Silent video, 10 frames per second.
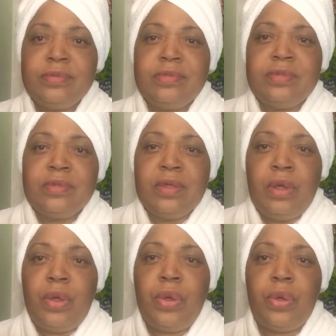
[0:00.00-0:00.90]

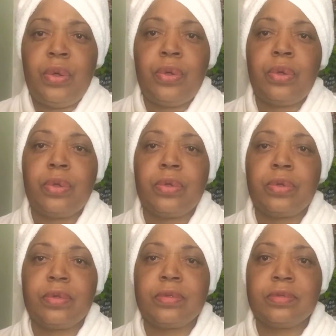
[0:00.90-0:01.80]

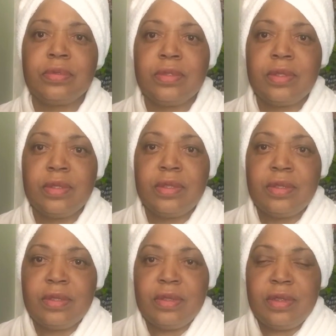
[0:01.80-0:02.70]

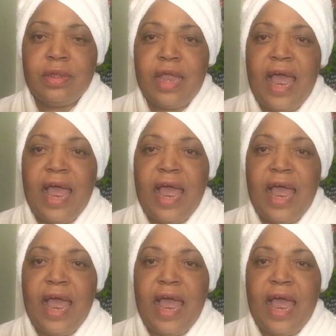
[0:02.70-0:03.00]
Nobody speaks.